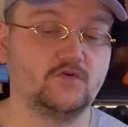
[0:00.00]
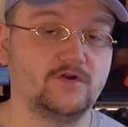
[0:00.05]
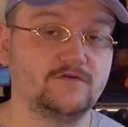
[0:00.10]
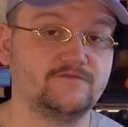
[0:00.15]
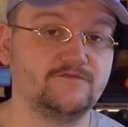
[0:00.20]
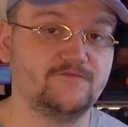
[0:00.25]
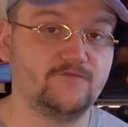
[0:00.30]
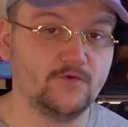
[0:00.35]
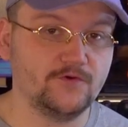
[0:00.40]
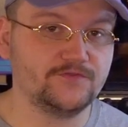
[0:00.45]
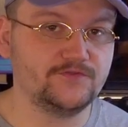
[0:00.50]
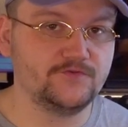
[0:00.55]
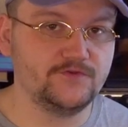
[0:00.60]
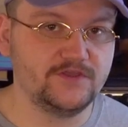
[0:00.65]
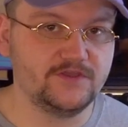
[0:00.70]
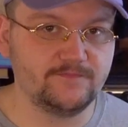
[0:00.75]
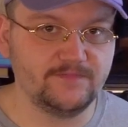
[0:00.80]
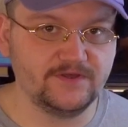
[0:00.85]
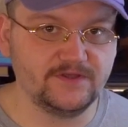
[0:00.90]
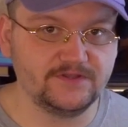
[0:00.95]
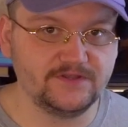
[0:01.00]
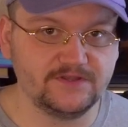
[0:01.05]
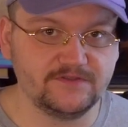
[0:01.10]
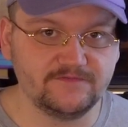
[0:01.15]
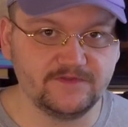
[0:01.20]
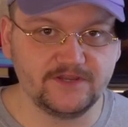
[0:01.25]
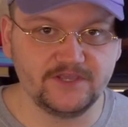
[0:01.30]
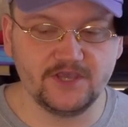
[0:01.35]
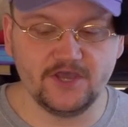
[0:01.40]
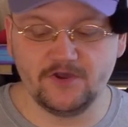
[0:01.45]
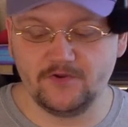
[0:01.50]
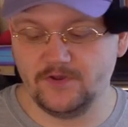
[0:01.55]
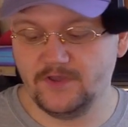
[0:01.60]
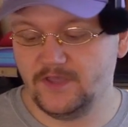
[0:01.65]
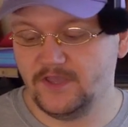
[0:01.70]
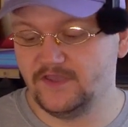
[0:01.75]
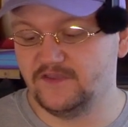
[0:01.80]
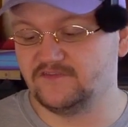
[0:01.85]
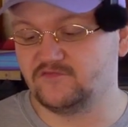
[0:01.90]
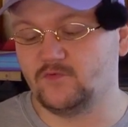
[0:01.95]
our 4th unique build of the video
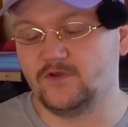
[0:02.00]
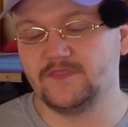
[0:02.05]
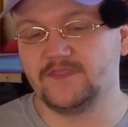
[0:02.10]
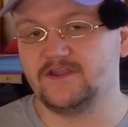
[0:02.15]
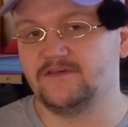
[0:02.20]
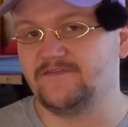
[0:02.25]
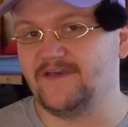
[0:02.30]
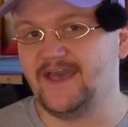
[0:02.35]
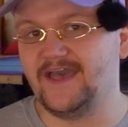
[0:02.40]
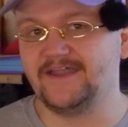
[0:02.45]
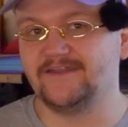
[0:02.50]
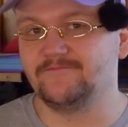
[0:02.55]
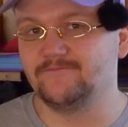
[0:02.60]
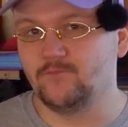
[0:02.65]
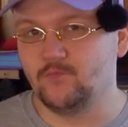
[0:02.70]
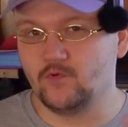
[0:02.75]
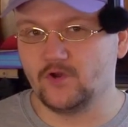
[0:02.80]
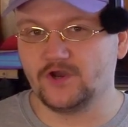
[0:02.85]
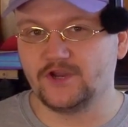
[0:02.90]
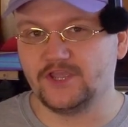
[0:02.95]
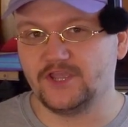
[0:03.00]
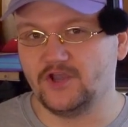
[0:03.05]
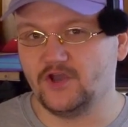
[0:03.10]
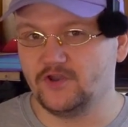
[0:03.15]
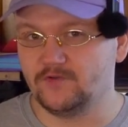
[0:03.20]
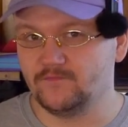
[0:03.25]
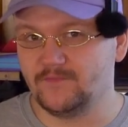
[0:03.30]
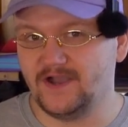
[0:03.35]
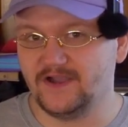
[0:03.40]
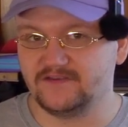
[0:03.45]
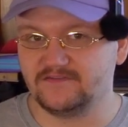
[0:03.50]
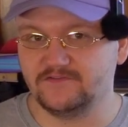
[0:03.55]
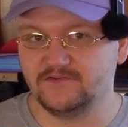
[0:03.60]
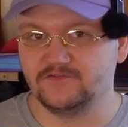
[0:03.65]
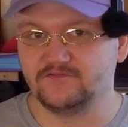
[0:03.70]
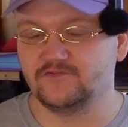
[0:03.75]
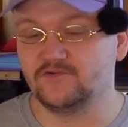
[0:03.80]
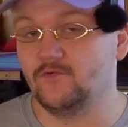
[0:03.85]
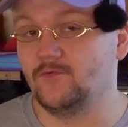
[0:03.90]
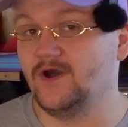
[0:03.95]
is one that I've had working on
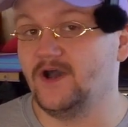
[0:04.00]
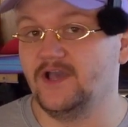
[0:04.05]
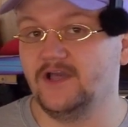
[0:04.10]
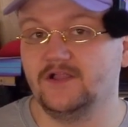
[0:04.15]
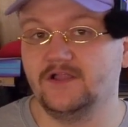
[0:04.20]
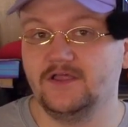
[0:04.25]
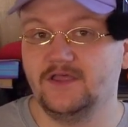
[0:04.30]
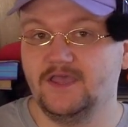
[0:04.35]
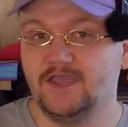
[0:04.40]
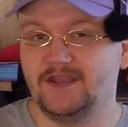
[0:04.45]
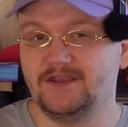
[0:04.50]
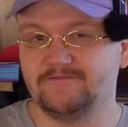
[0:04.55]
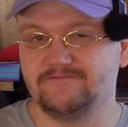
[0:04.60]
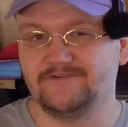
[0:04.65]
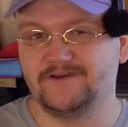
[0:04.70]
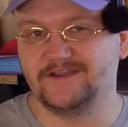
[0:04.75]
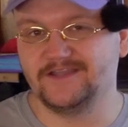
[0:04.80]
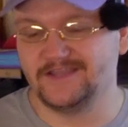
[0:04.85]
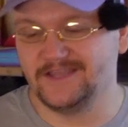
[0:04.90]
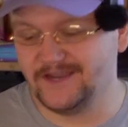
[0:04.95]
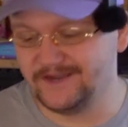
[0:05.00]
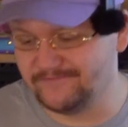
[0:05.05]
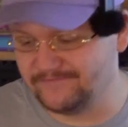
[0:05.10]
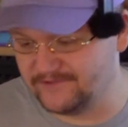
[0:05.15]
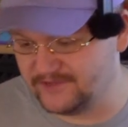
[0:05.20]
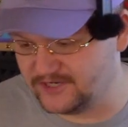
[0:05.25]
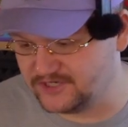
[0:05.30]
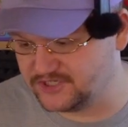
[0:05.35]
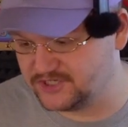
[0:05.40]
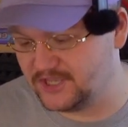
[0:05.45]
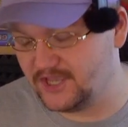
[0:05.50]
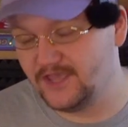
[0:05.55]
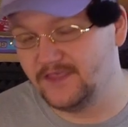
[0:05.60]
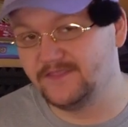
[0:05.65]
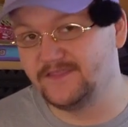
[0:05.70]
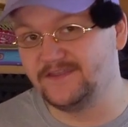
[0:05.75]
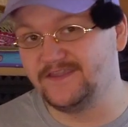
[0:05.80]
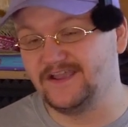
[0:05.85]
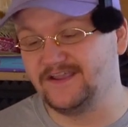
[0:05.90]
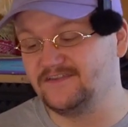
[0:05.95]
Moxfield for a while, and I finally got it finished.
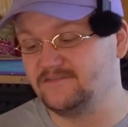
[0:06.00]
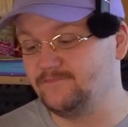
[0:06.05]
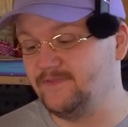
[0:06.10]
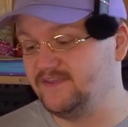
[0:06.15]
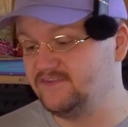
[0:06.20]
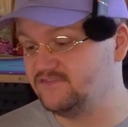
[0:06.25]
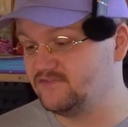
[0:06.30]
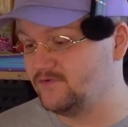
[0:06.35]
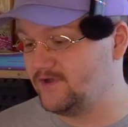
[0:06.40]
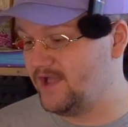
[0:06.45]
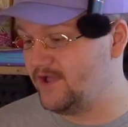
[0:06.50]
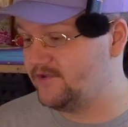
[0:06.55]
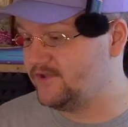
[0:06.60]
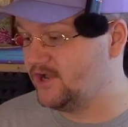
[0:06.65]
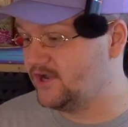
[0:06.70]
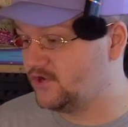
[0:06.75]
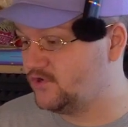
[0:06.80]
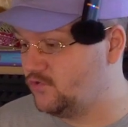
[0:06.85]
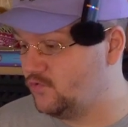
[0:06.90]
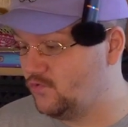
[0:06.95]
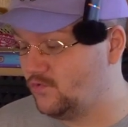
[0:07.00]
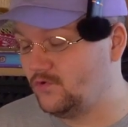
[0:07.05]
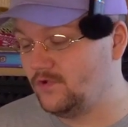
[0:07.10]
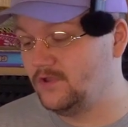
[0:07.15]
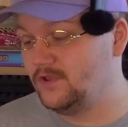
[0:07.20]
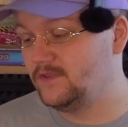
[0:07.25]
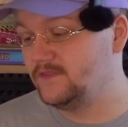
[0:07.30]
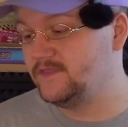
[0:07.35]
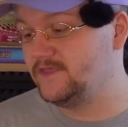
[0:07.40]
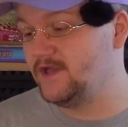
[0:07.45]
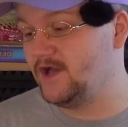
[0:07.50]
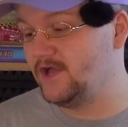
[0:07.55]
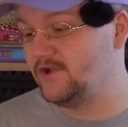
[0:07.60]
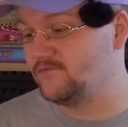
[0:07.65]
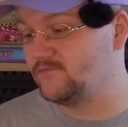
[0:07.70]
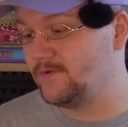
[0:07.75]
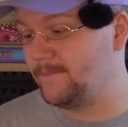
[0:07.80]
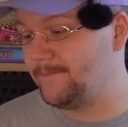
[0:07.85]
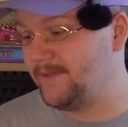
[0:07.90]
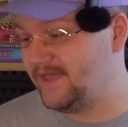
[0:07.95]
The deck is based around AKUL, the
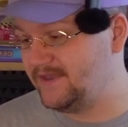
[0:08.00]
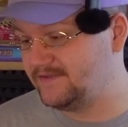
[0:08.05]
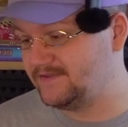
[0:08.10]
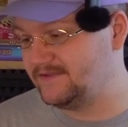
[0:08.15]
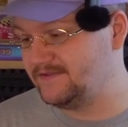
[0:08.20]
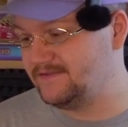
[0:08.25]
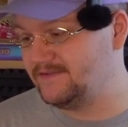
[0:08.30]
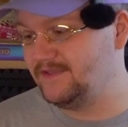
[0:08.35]
Unrepentant,